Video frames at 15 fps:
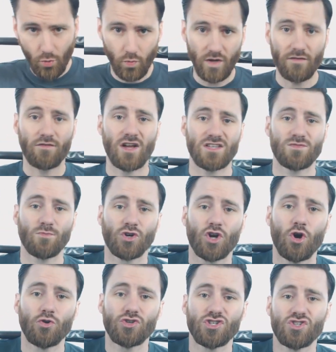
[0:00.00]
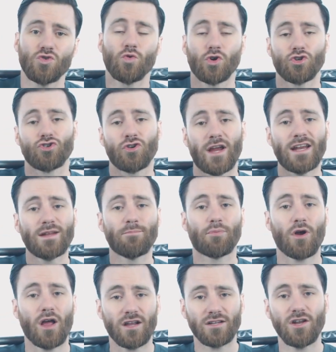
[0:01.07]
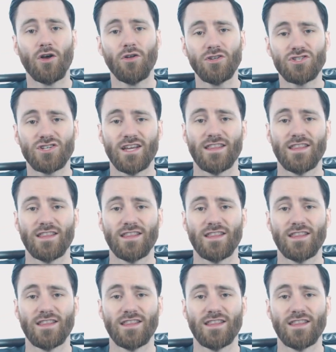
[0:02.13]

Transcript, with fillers: We have customer coaches who are trained in product knowledge,